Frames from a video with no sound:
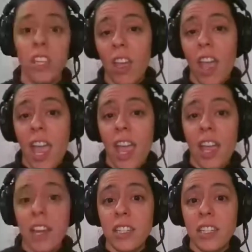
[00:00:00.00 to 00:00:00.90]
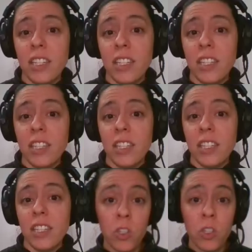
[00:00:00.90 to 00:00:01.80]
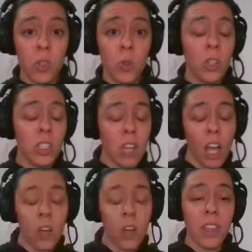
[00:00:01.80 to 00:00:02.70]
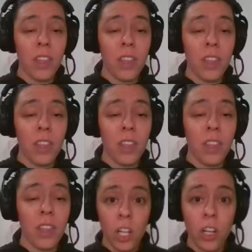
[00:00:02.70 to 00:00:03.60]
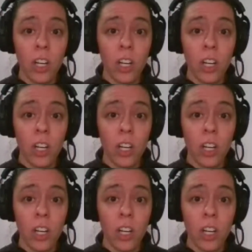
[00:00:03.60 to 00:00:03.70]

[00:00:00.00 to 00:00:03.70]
And I want to be able to talk with a clerk